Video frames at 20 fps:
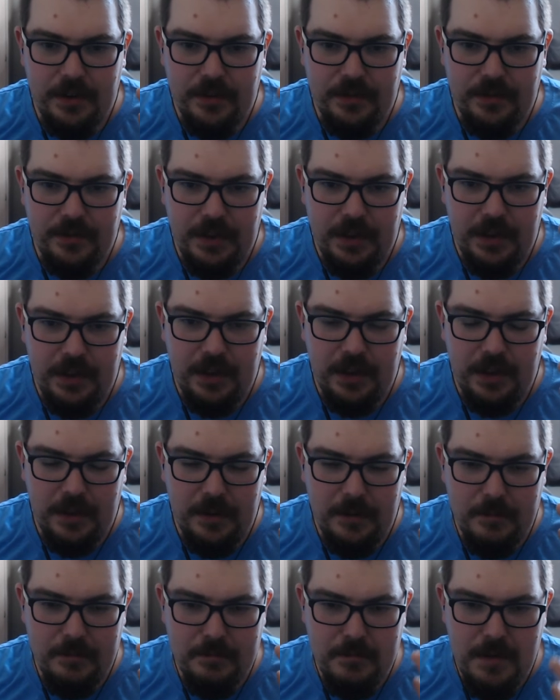
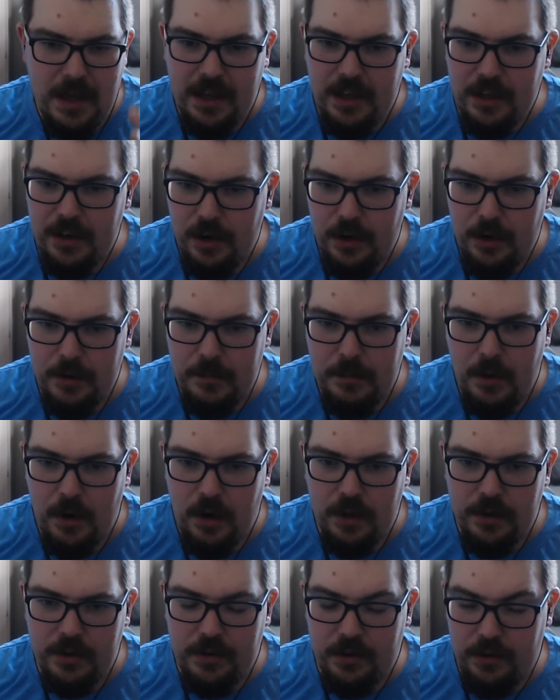
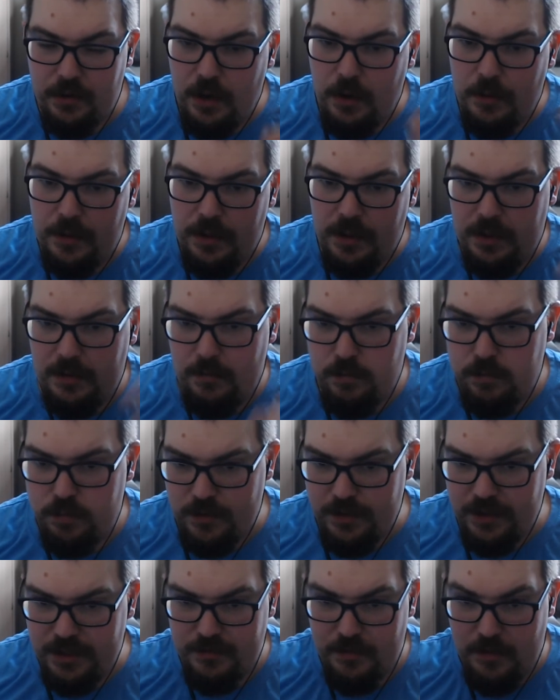Mechanoimon, you know, the
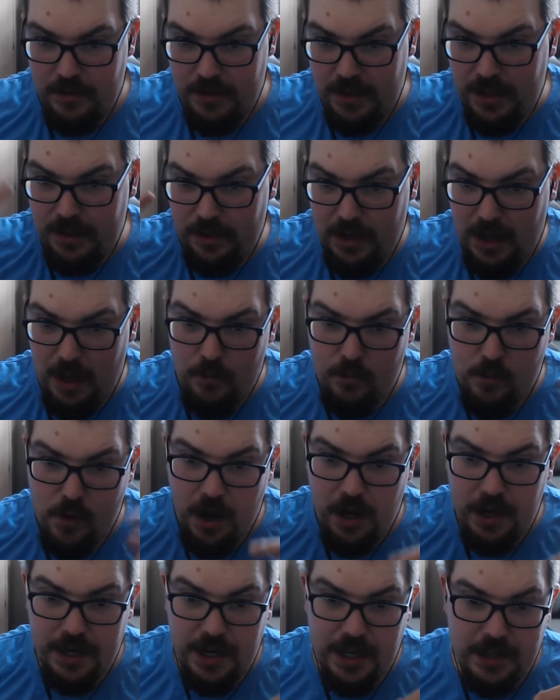Digimon that you can
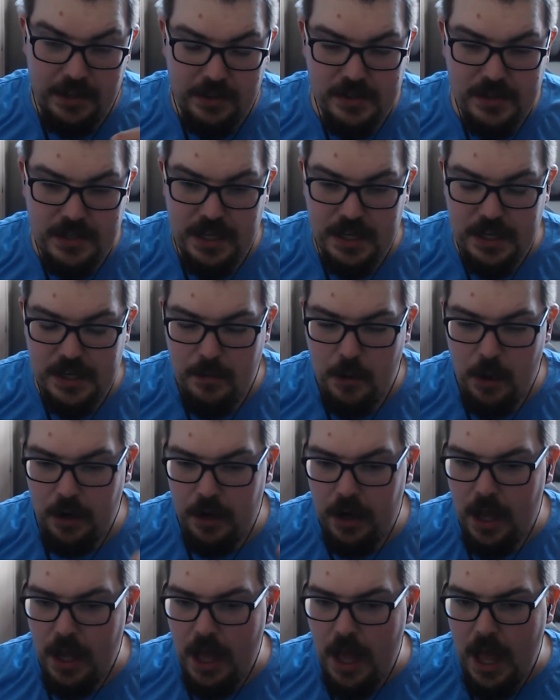ride in Digimon,
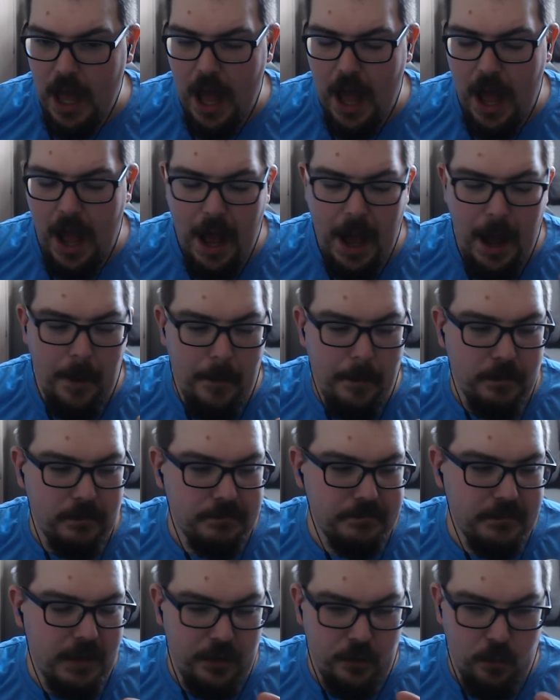
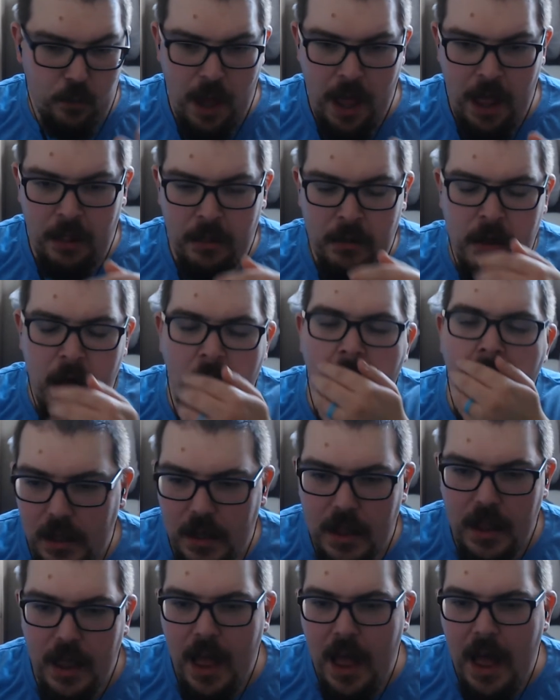as well.
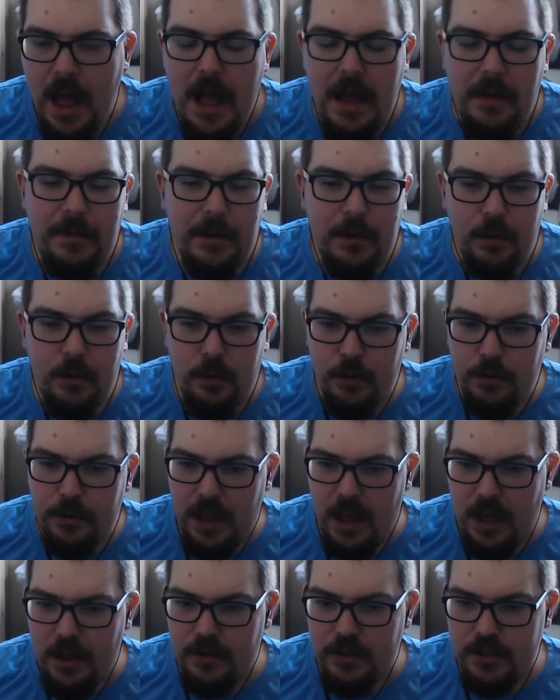Then all
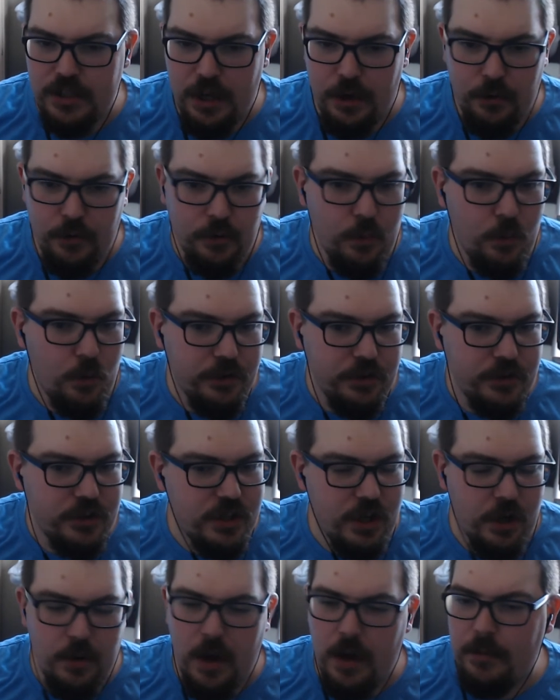the other chosen ones
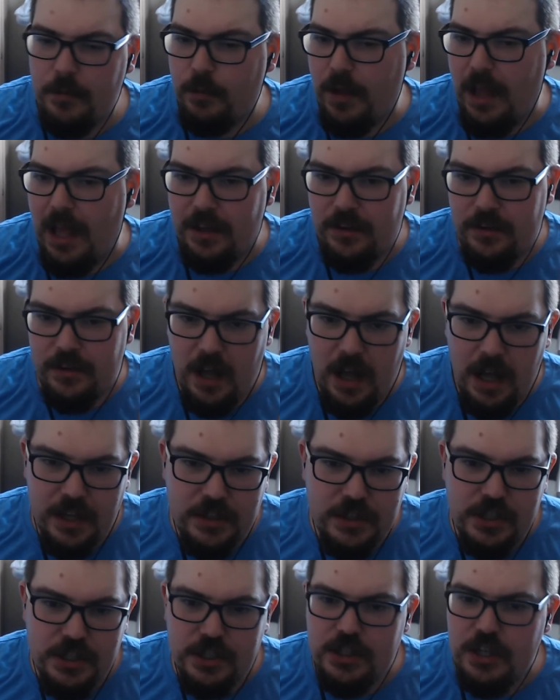show up. We had
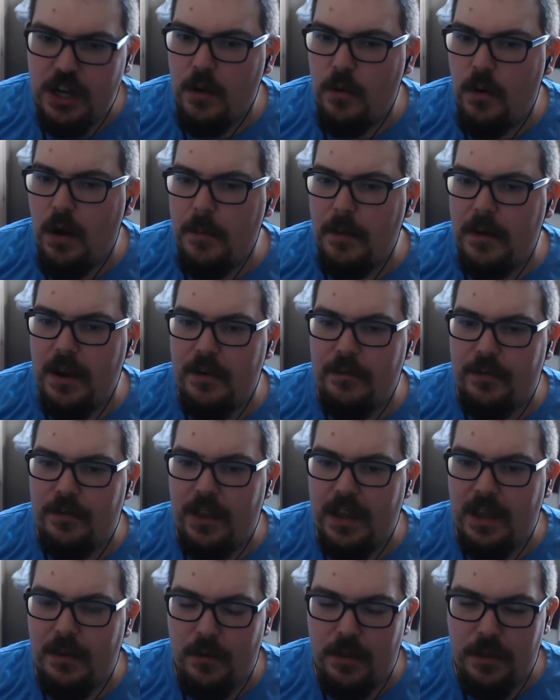Taichi show up and
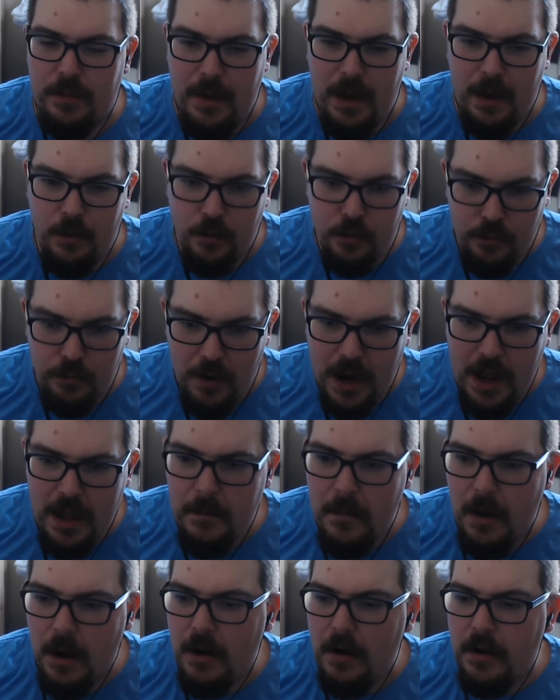everything with Metal
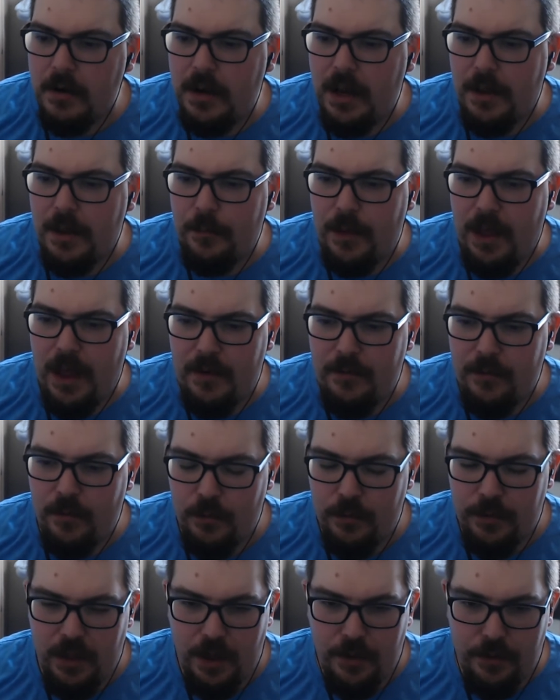Greymon, and we have
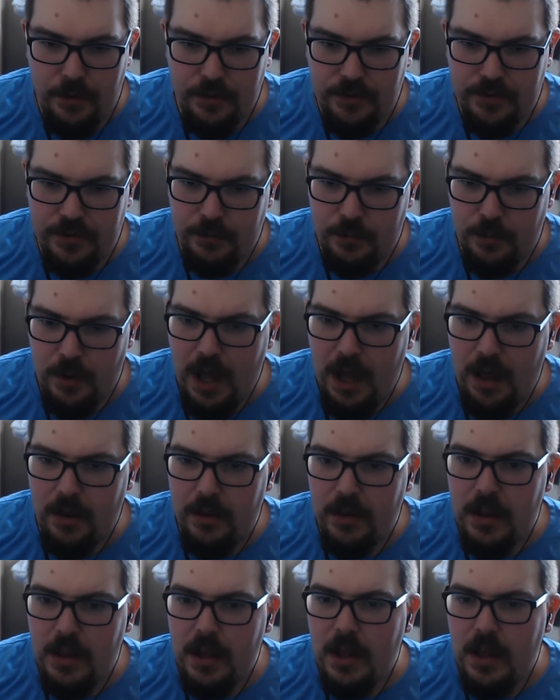all the others as well